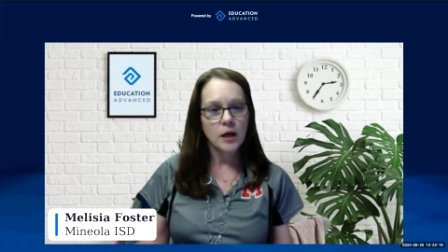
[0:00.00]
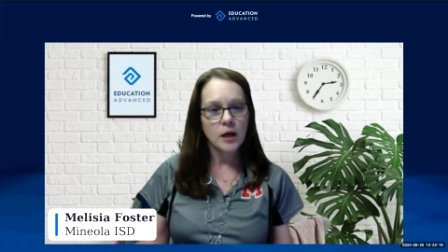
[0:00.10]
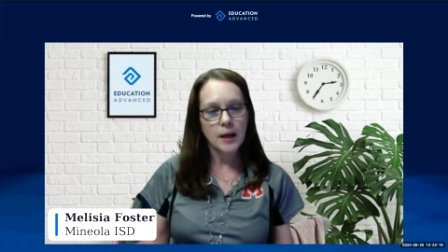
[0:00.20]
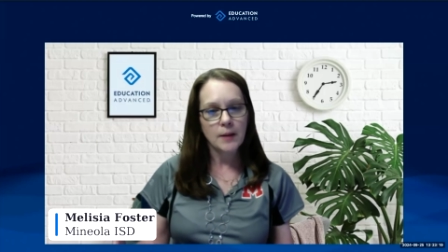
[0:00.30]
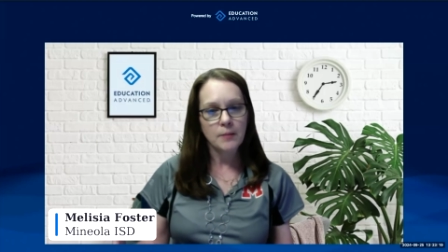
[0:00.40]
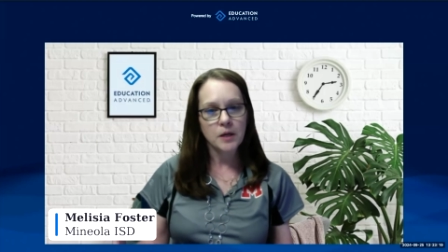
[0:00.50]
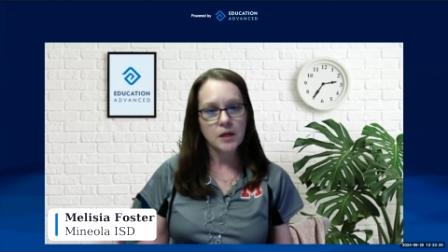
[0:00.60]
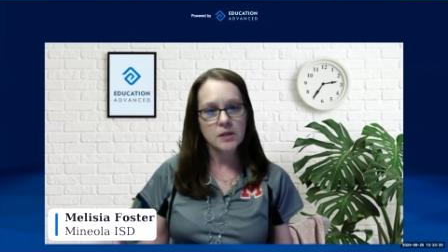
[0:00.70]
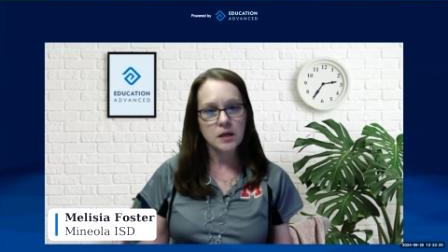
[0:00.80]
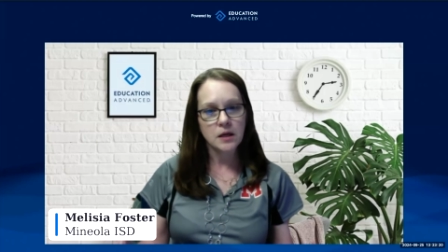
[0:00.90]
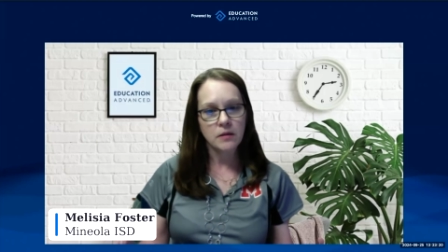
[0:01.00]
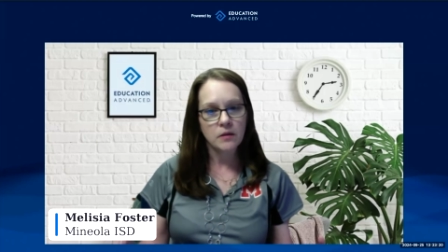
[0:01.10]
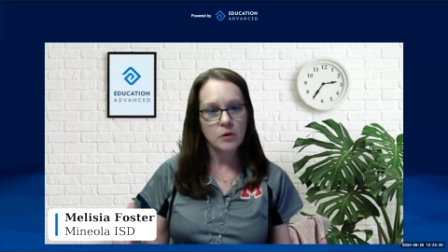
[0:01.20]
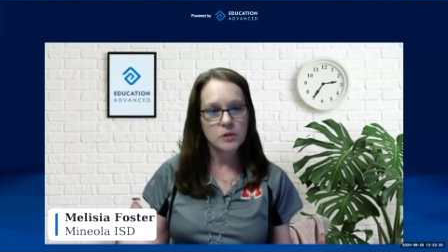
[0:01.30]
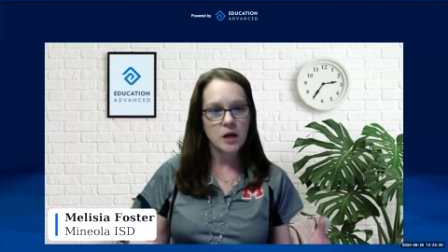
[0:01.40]
yeah. um, because in
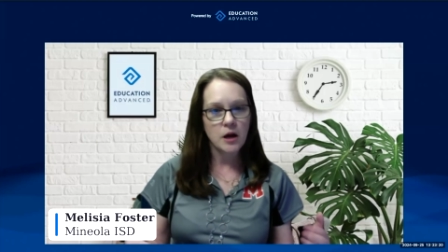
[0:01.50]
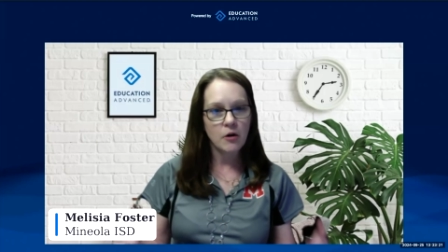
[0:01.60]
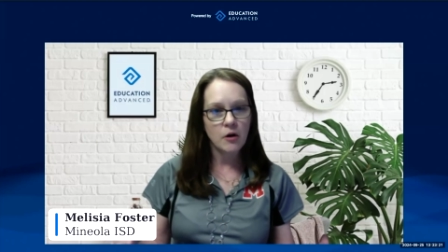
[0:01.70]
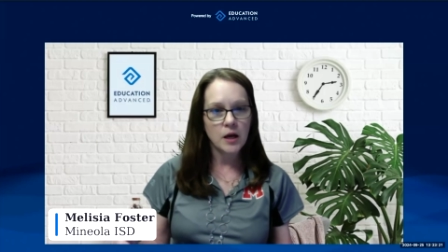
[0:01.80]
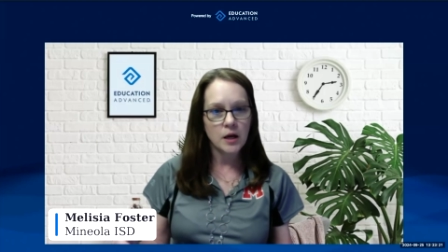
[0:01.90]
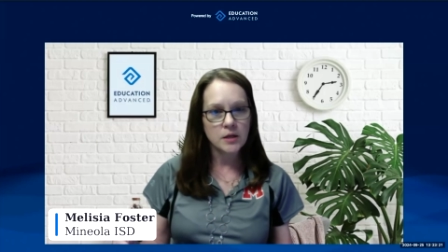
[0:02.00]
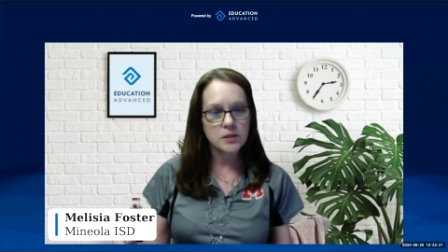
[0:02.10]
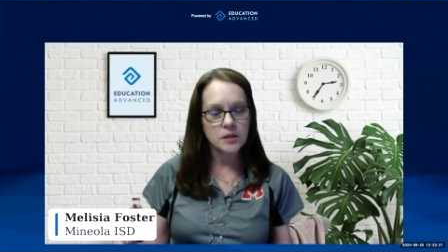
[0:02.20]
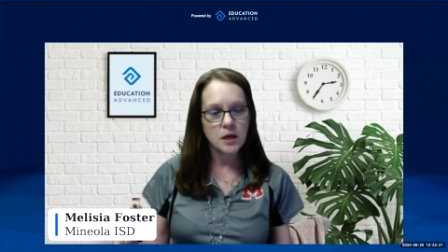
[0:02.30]
those areas